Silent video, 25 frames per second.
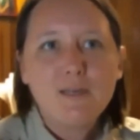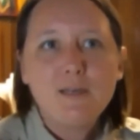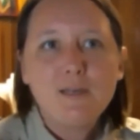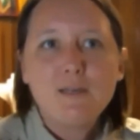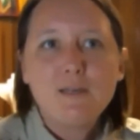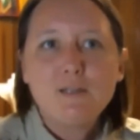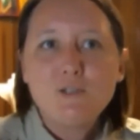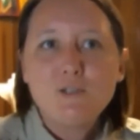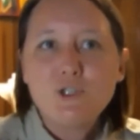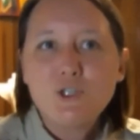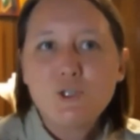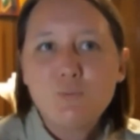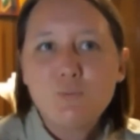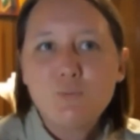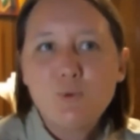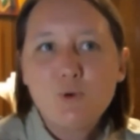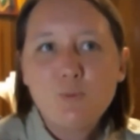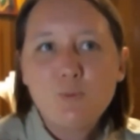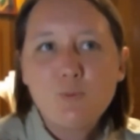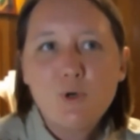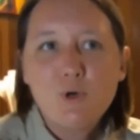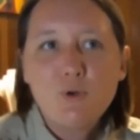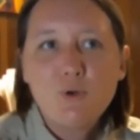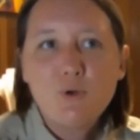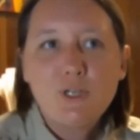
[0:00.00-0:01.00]
Jim
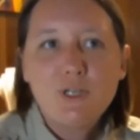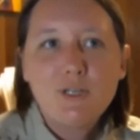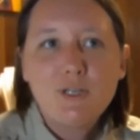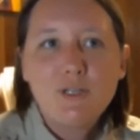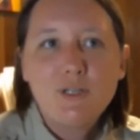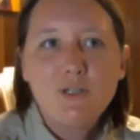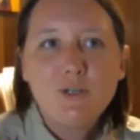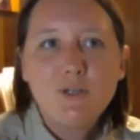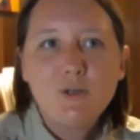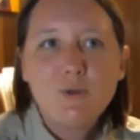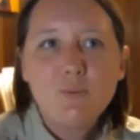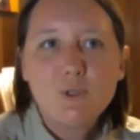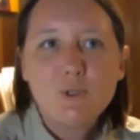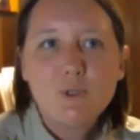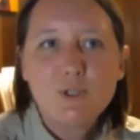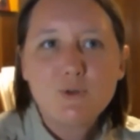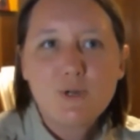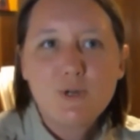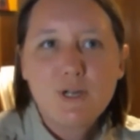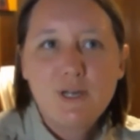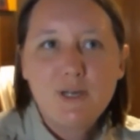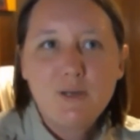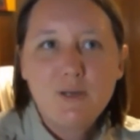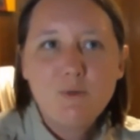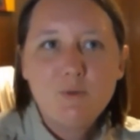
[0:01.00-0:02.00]
promoted
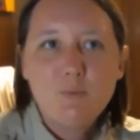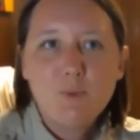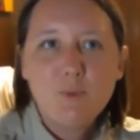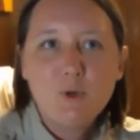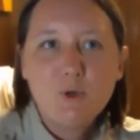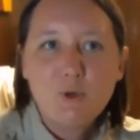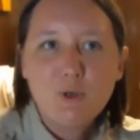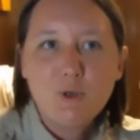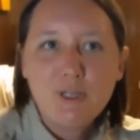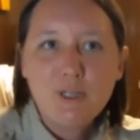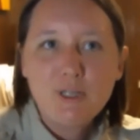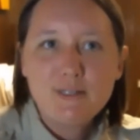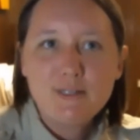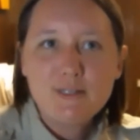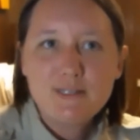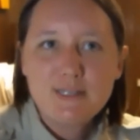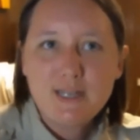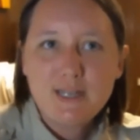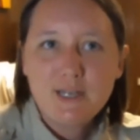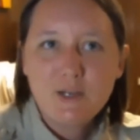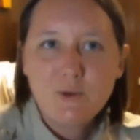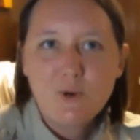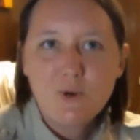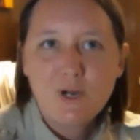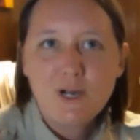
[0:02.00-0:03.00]
prescribed burning
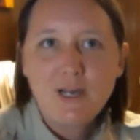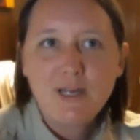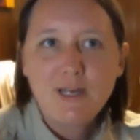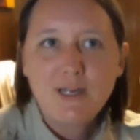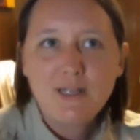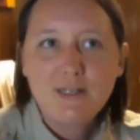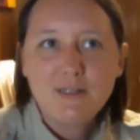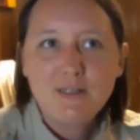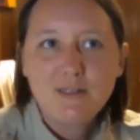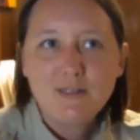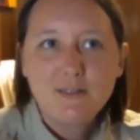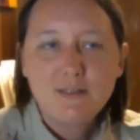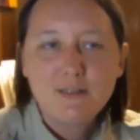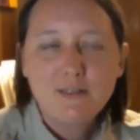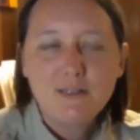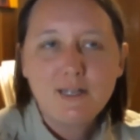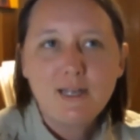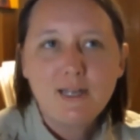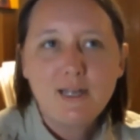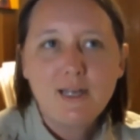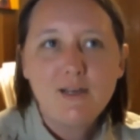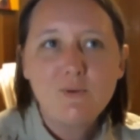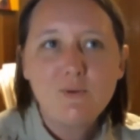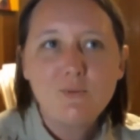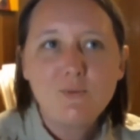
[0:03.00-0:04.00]
statewide
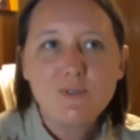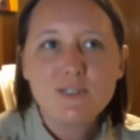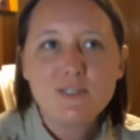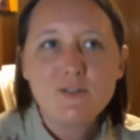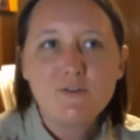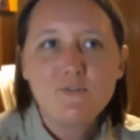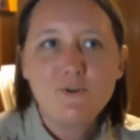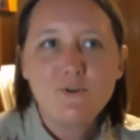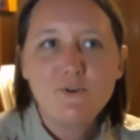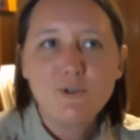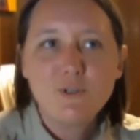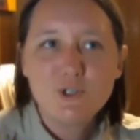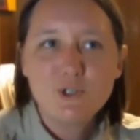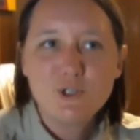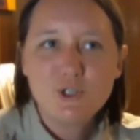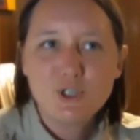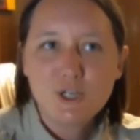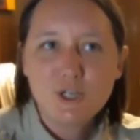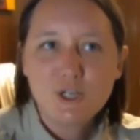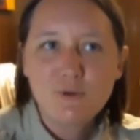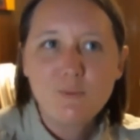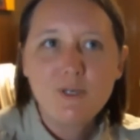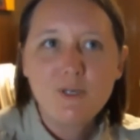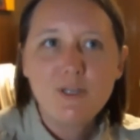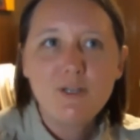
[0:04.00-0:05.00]
and was the first
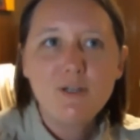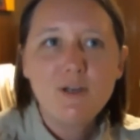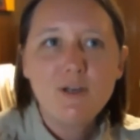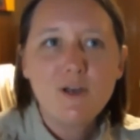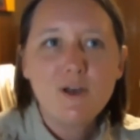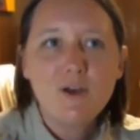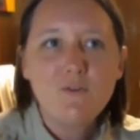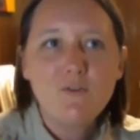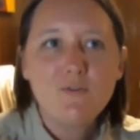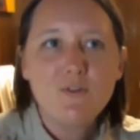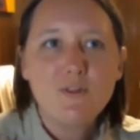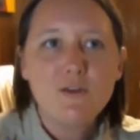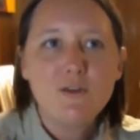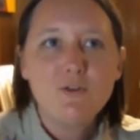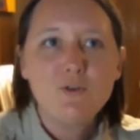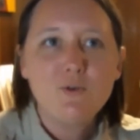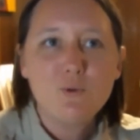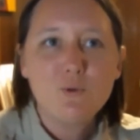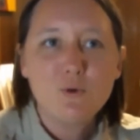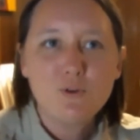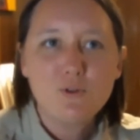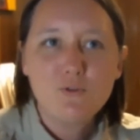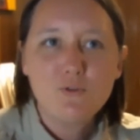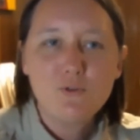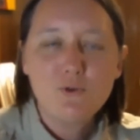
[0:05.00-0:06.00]
chairman of the
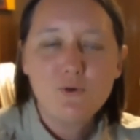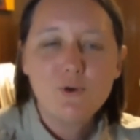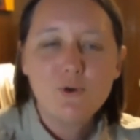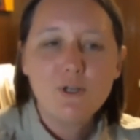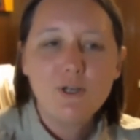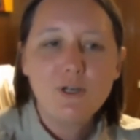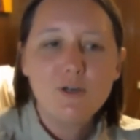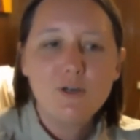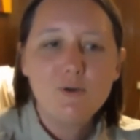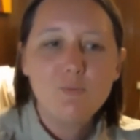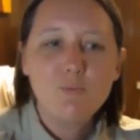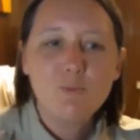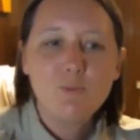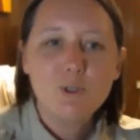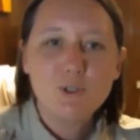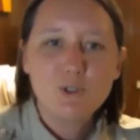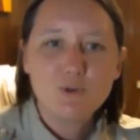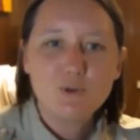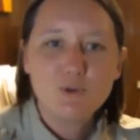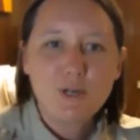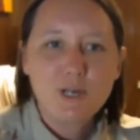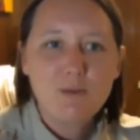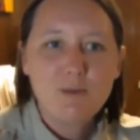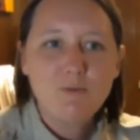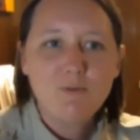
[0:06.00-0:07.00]
North Florida
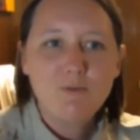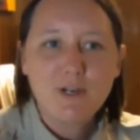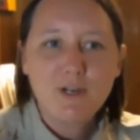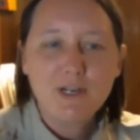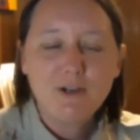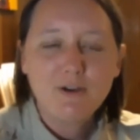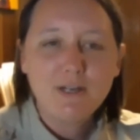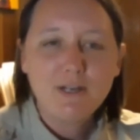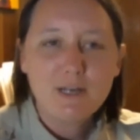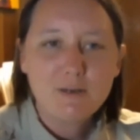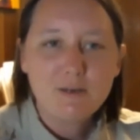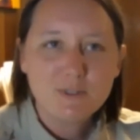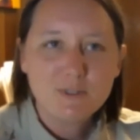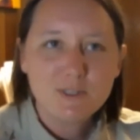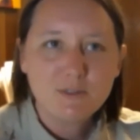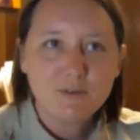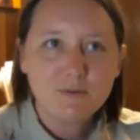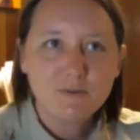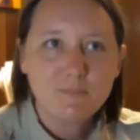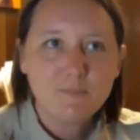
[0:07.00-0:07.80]
Prescribed Fire Council.